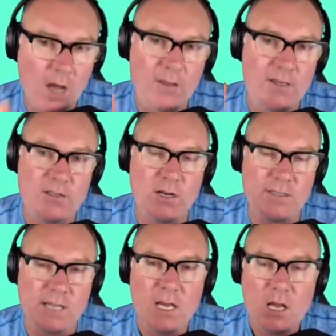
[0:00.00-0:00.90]
on these
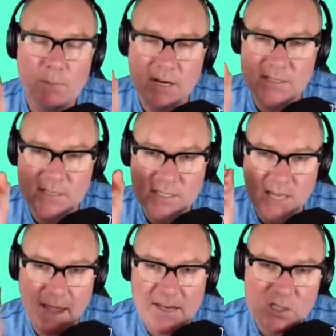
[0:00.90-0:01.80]
shots because it's
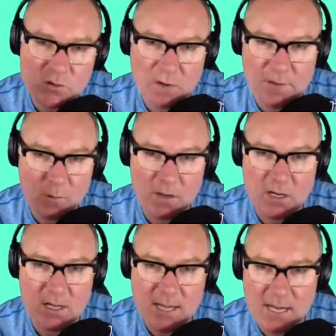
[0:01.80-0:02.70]
catastrophic when
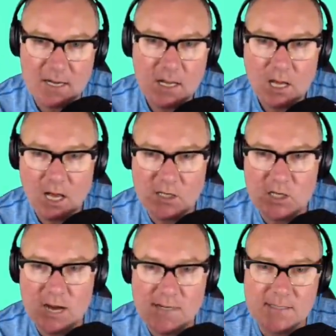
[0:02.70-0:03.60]
you hit a
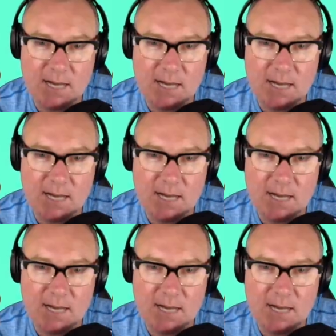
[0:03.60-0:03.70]
chest